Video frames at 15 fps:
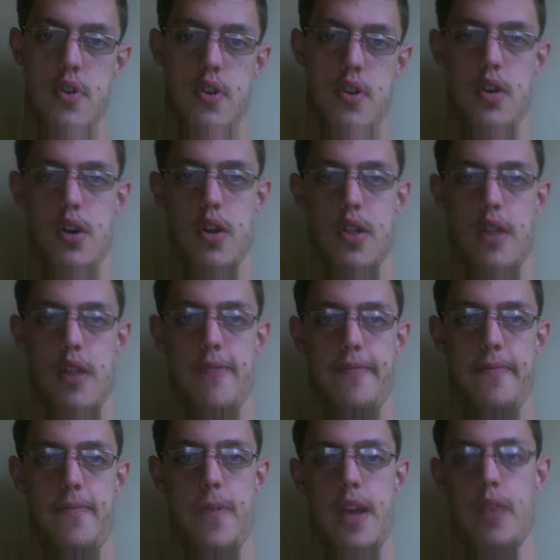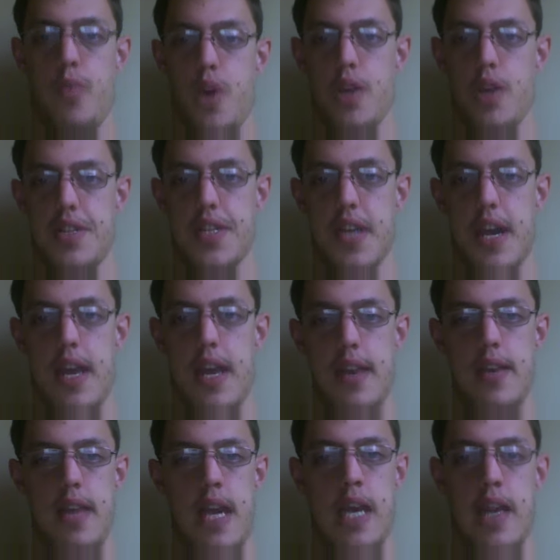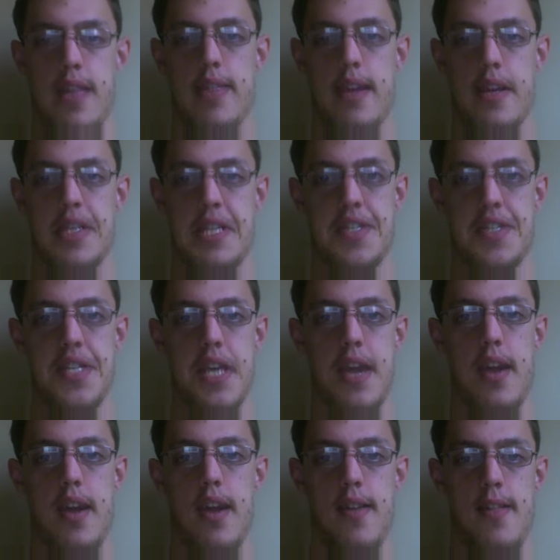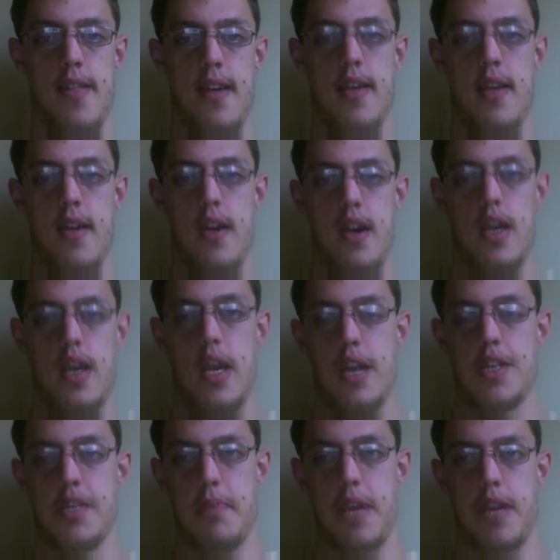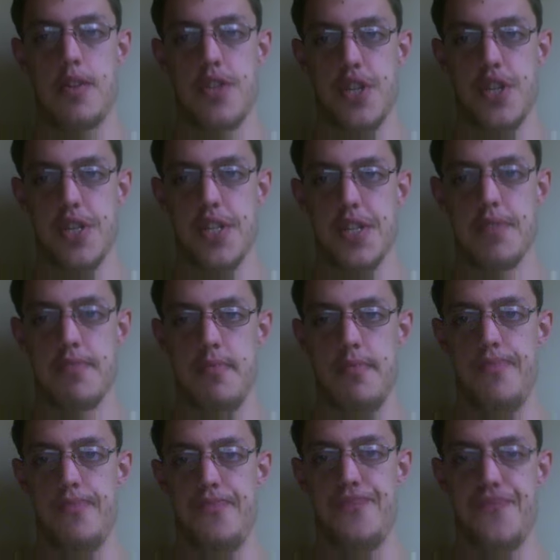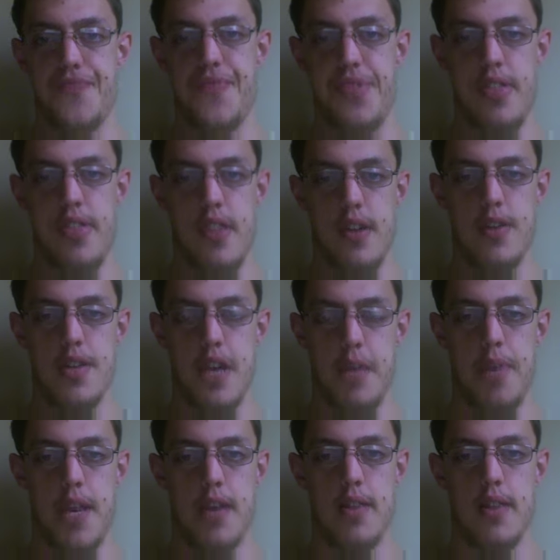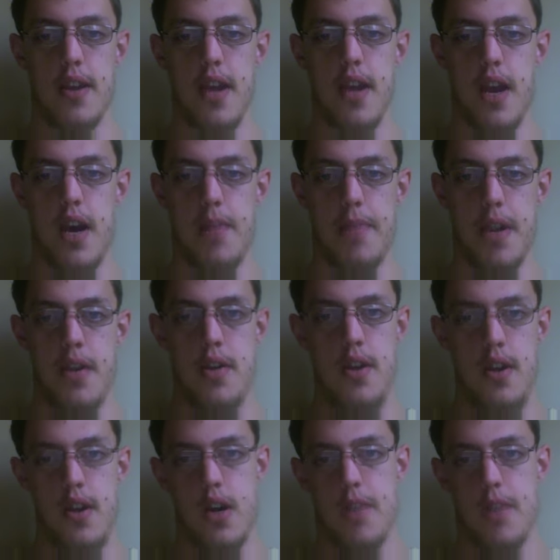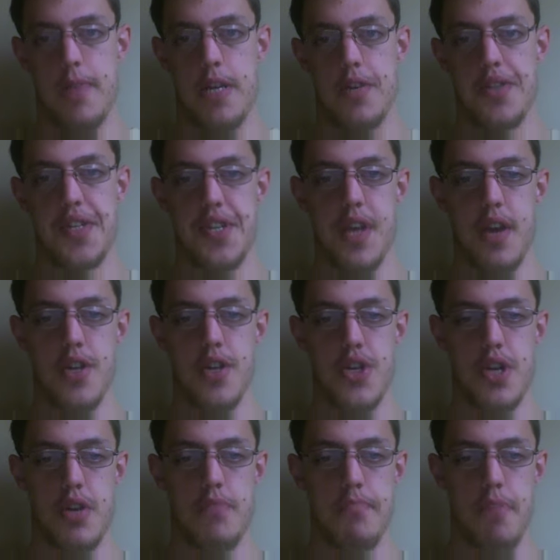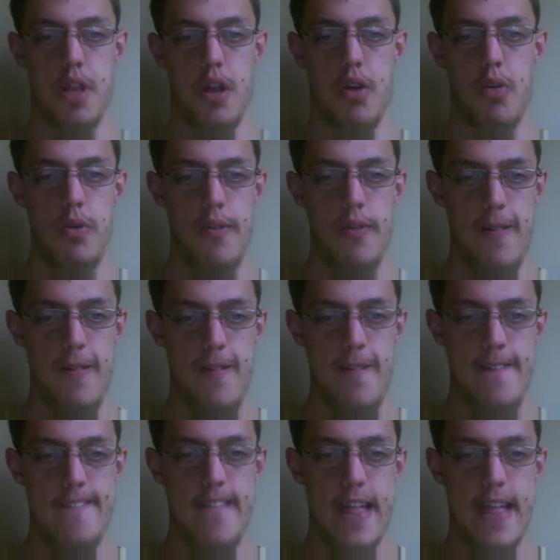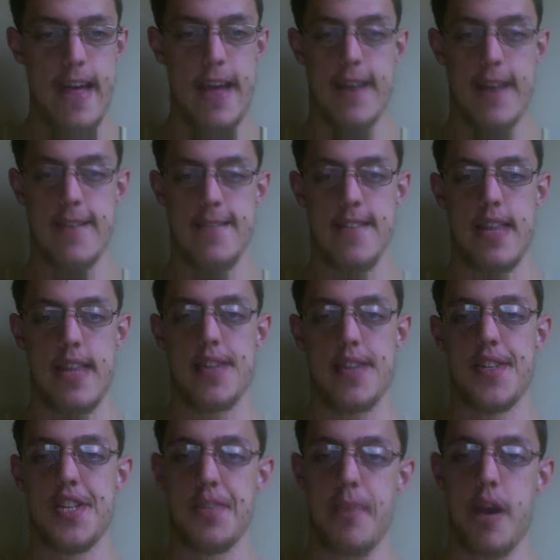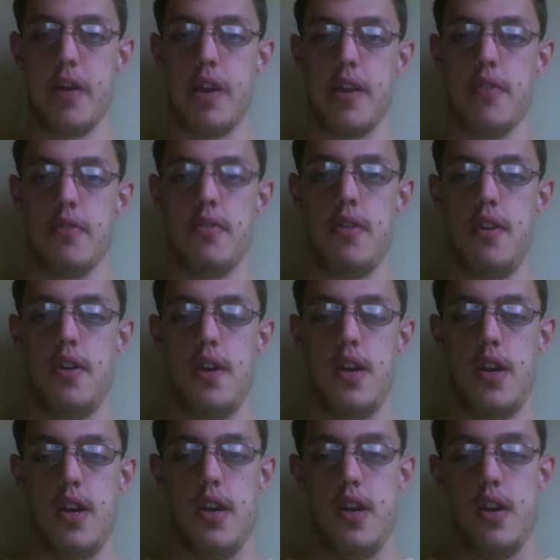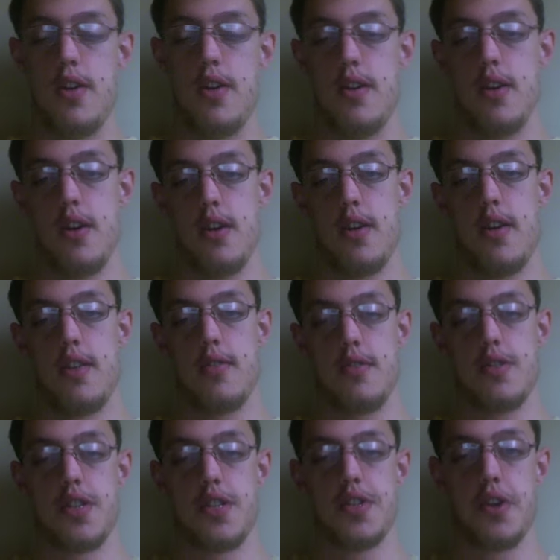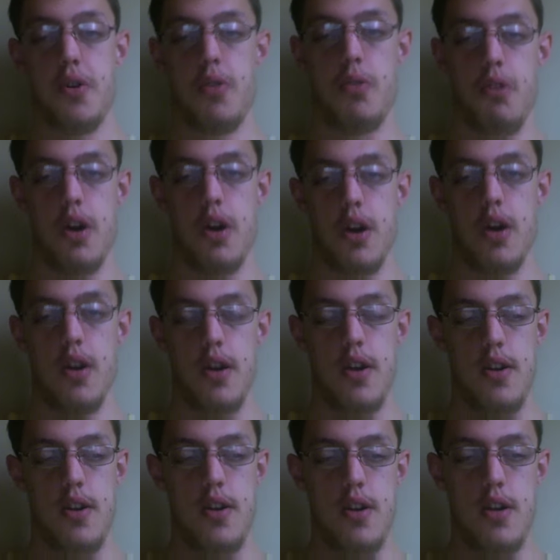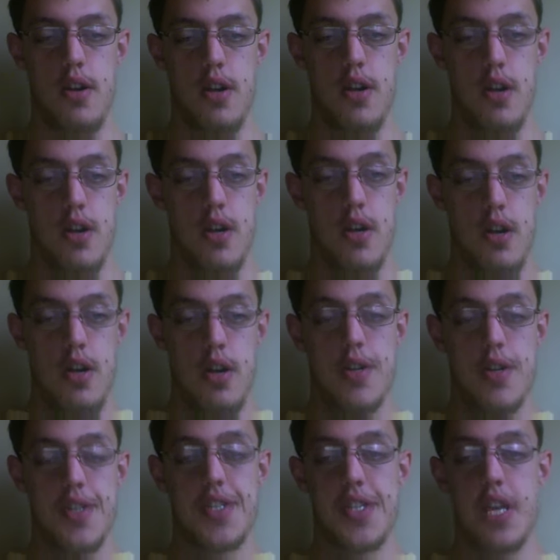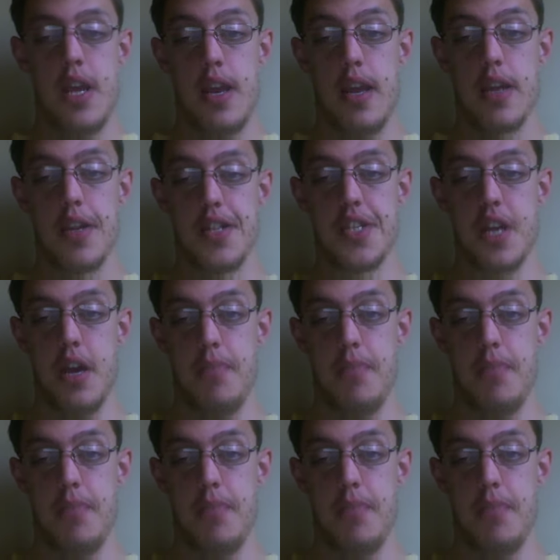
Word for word: well, if anyone's got anything to say hey, to me, just type it in the comment, comment section below. And that's about it. Heard it. So, uh, see you next time,